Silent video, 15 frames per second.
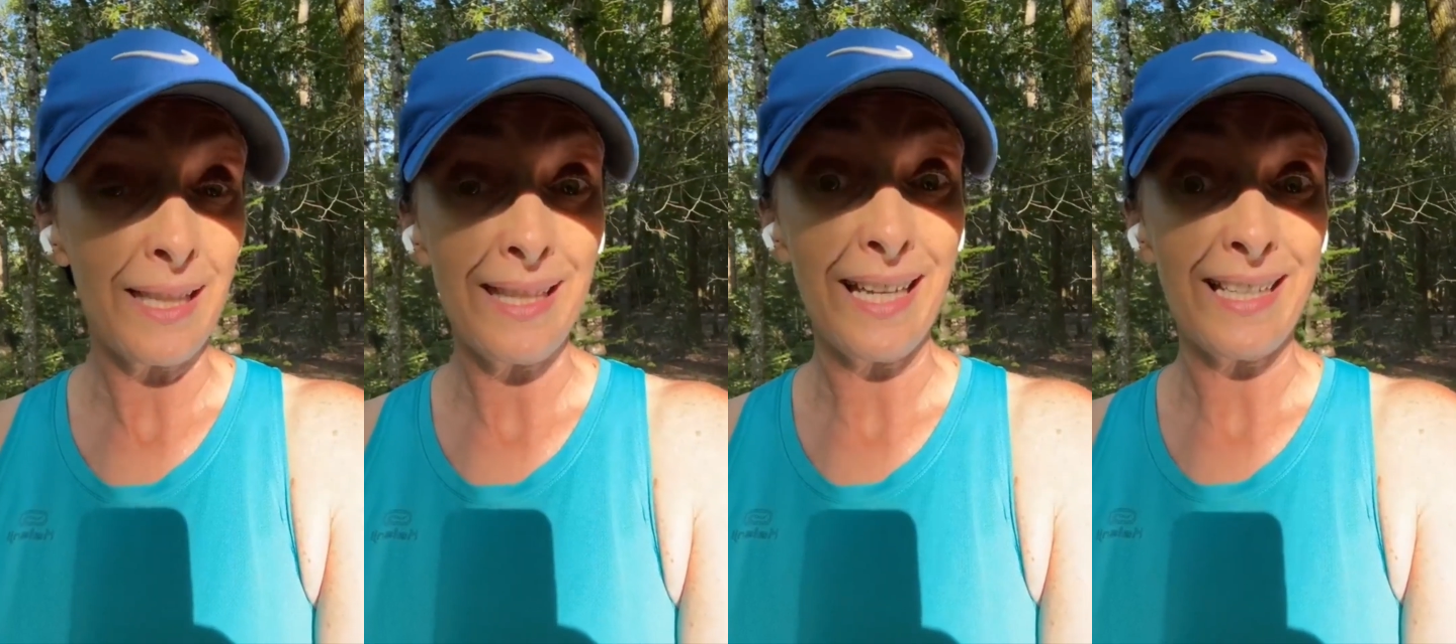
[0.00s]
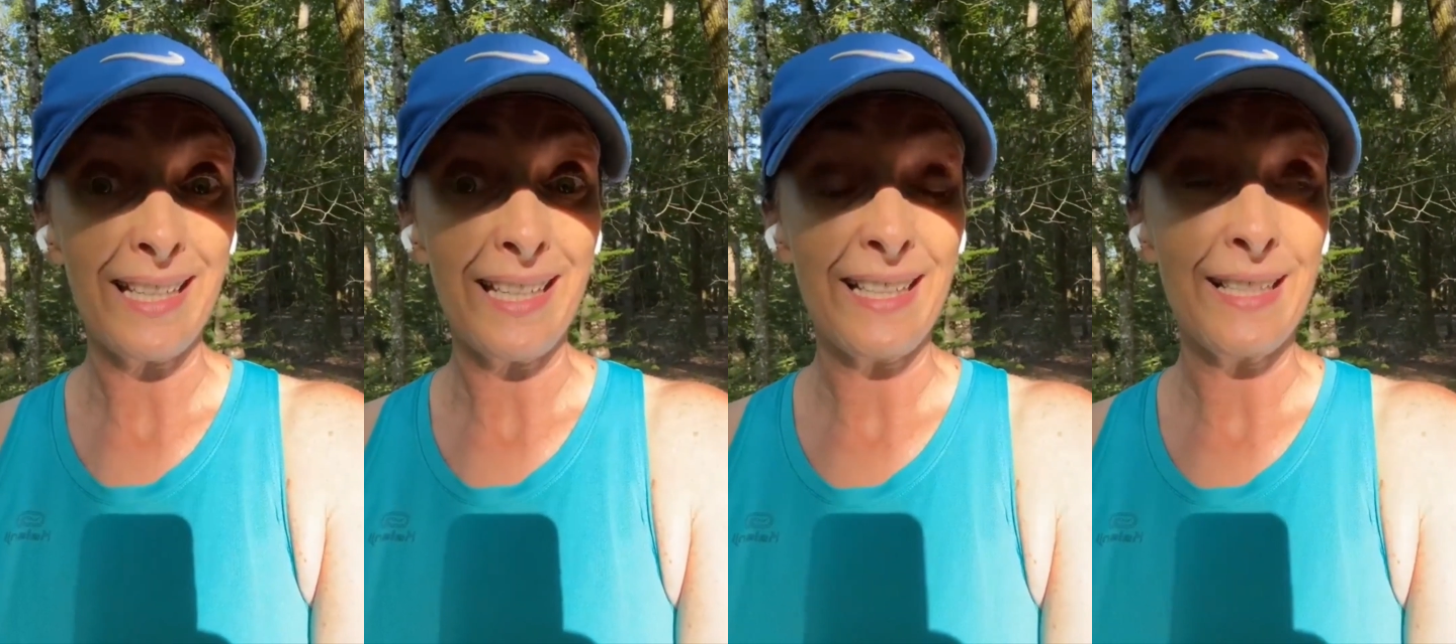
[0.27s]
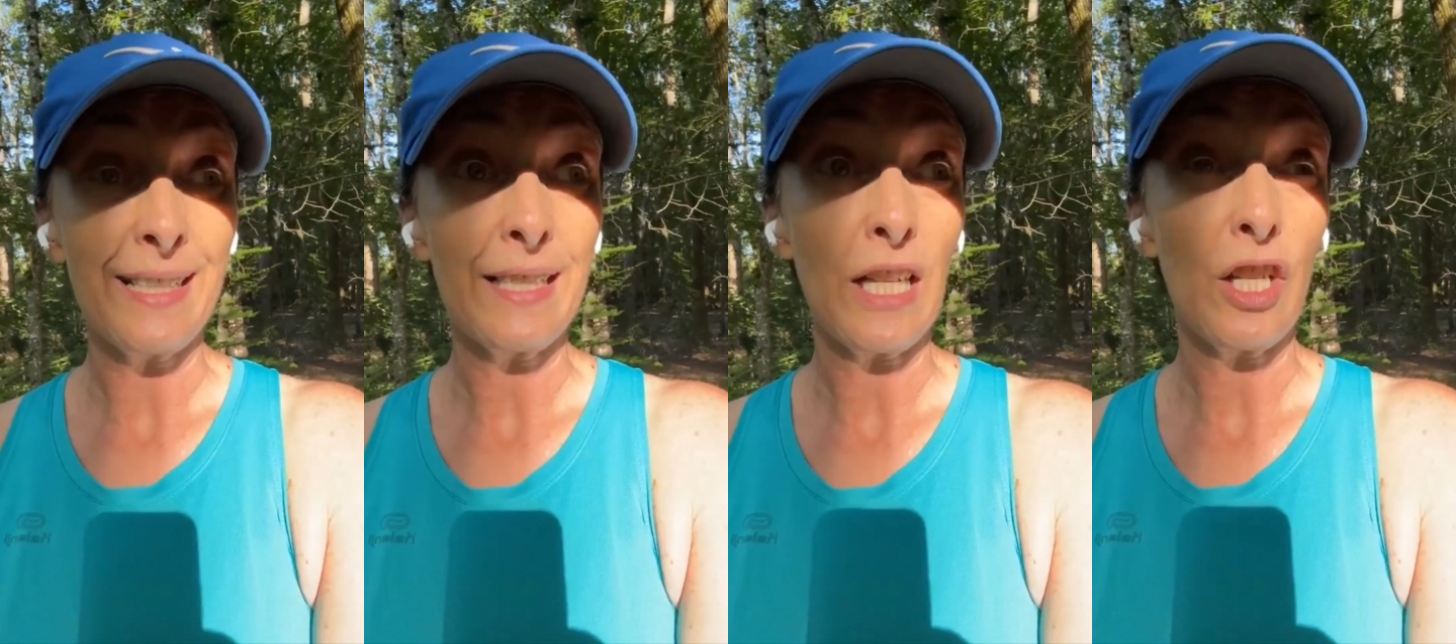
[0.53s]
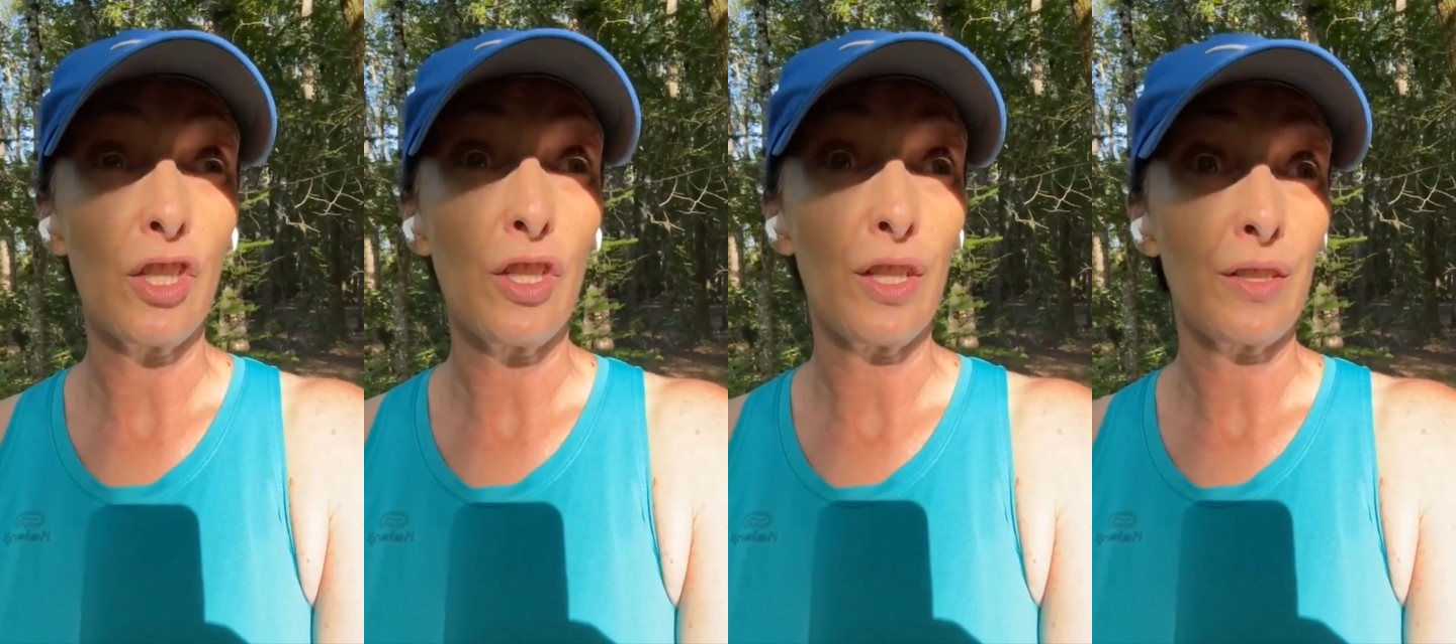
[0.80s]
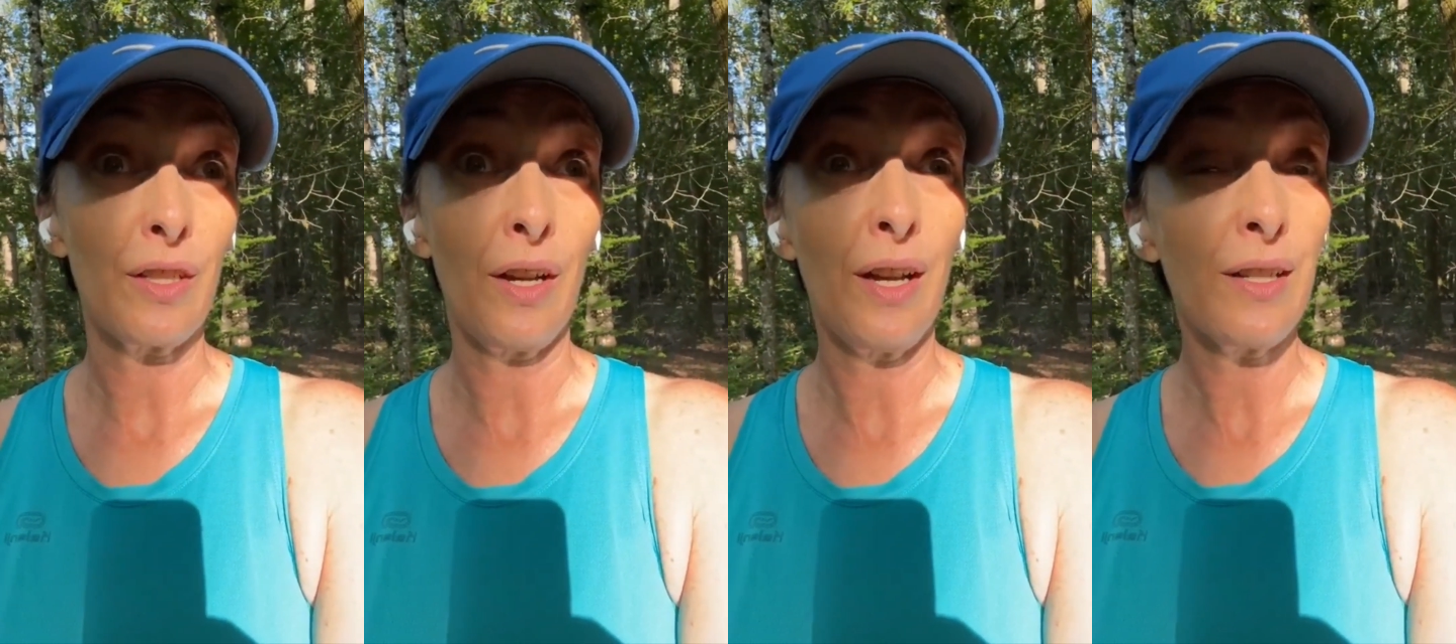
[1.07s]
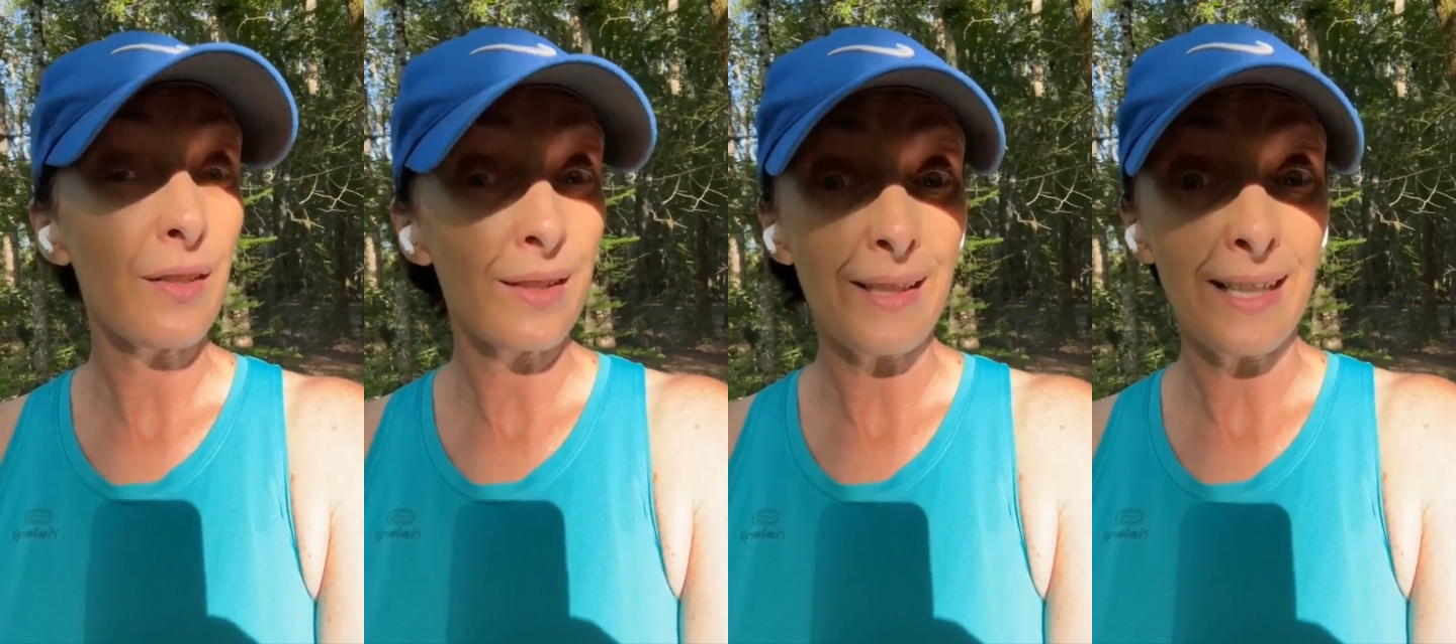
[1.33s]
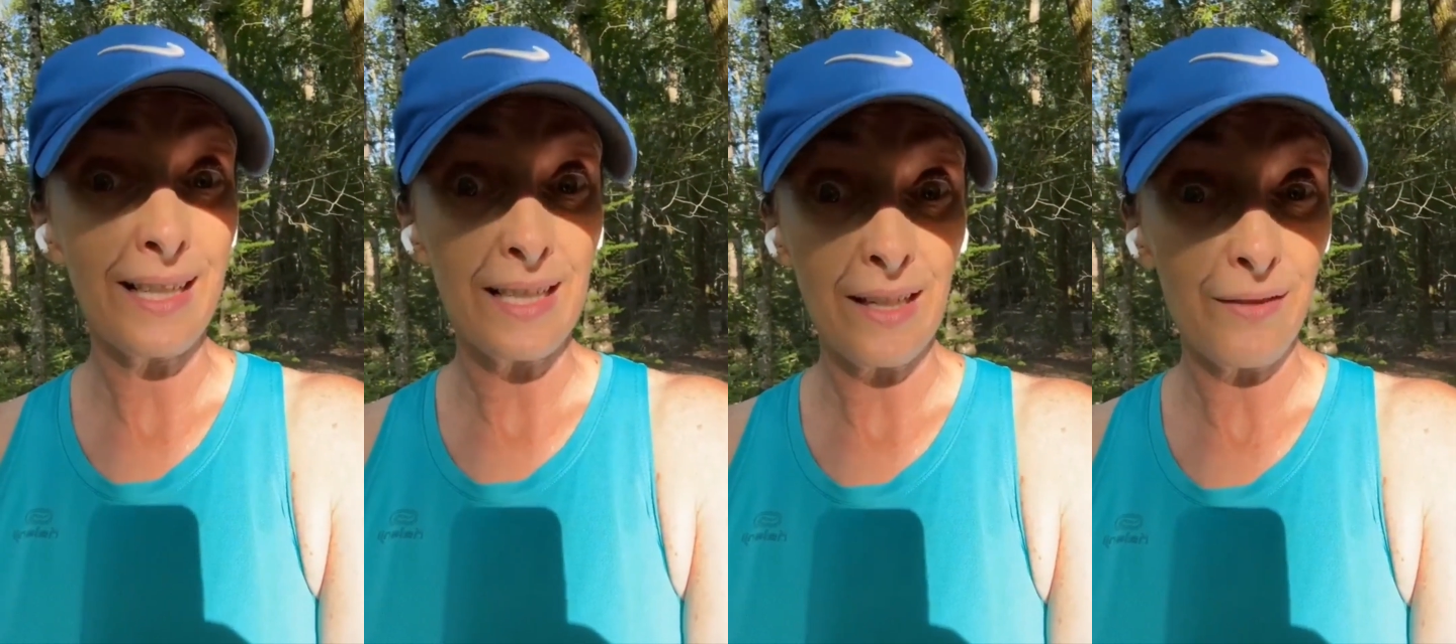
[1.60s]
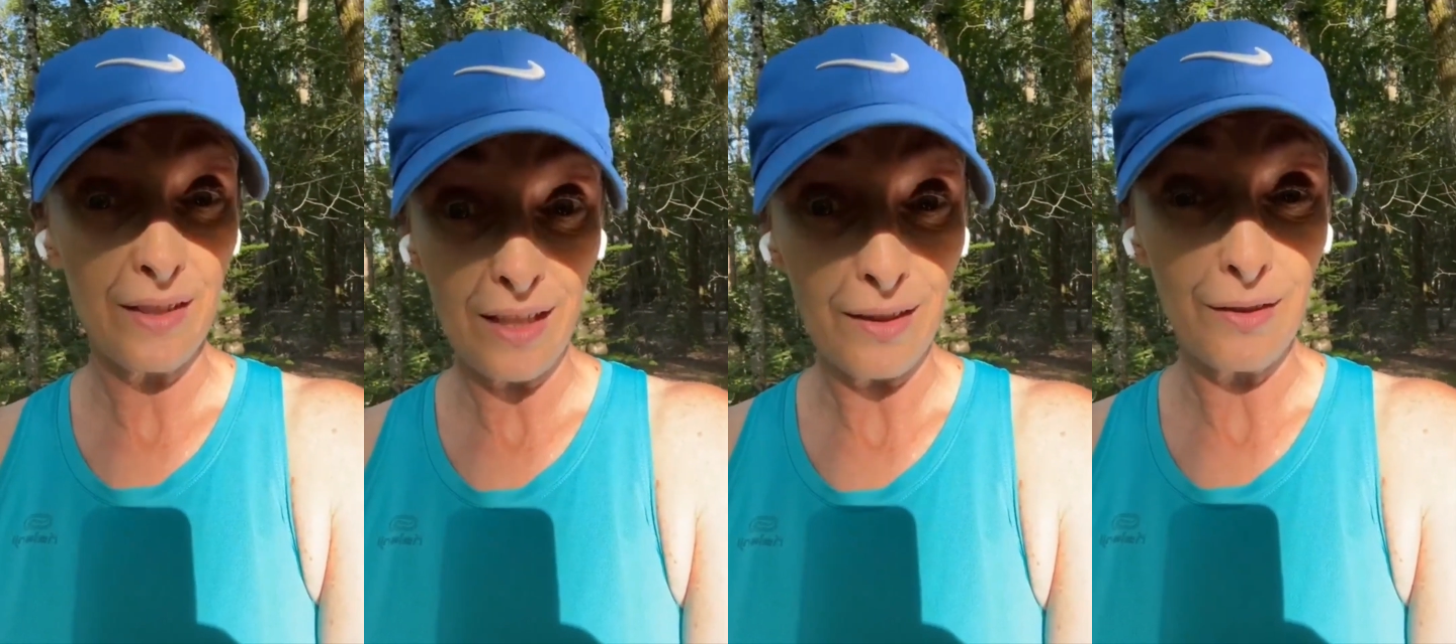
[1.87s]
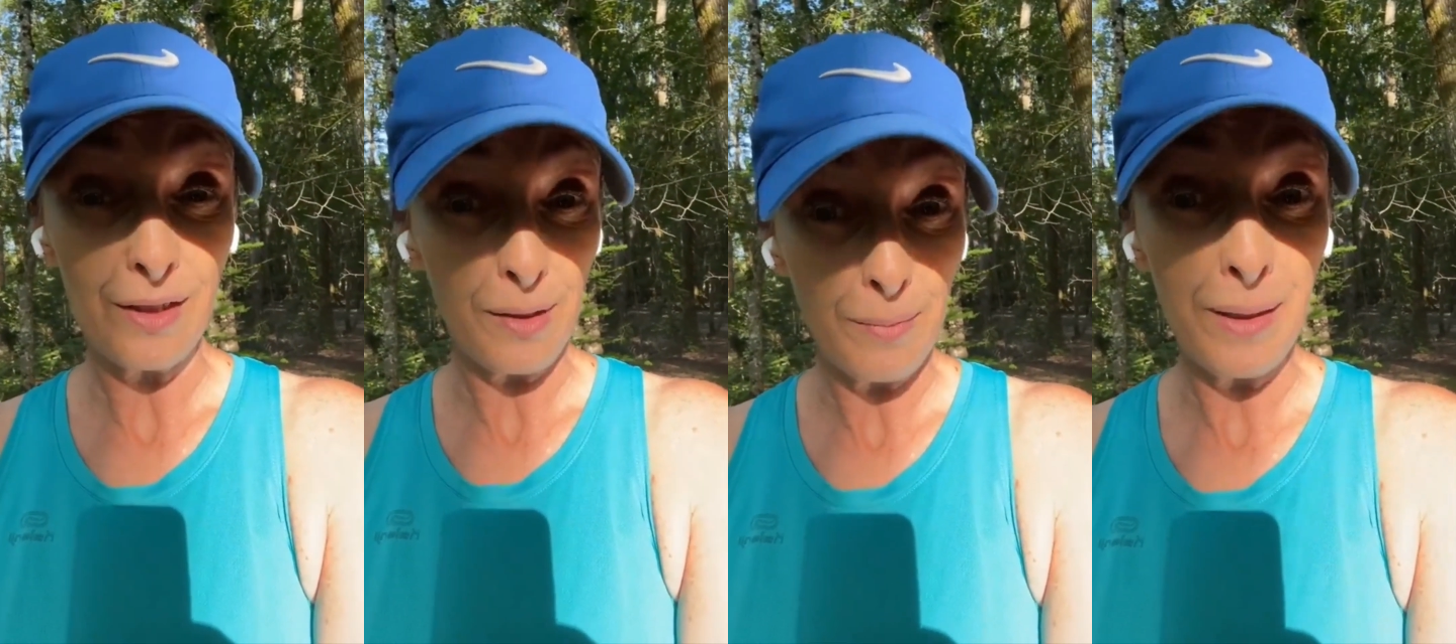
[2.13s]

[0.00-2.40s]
that is just $197 a